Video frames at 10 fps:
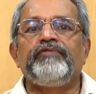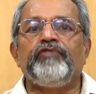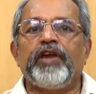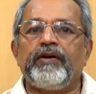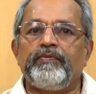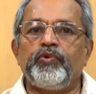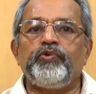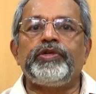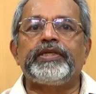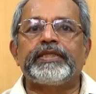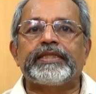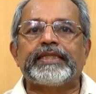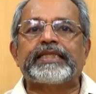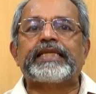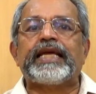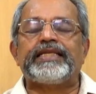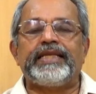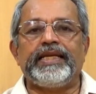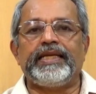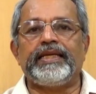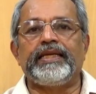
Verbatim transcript: we have moved substantially